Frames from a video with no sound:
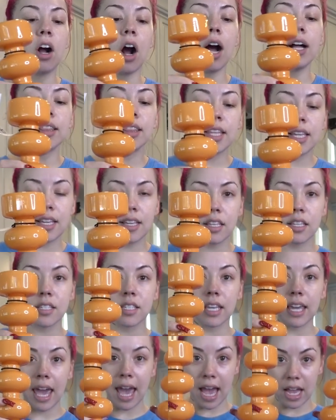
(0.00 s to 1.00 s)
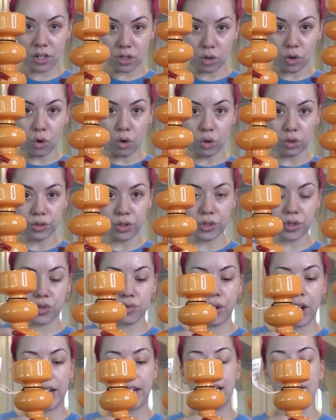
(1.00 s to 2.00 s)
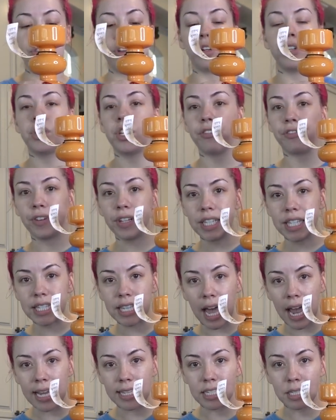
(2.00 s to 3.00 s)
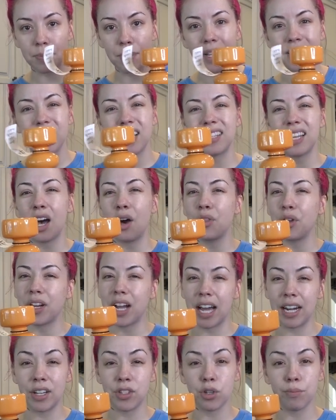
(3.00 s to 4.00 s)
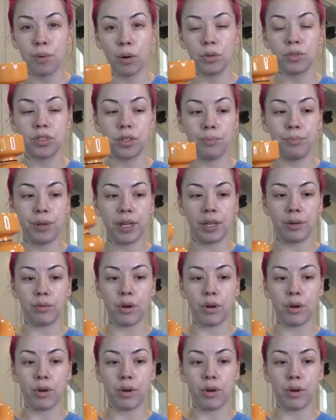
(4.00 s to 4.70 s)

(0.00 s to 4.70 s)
got these candle holders, right? And they're different sizes because that's how they're kind of supposed to be,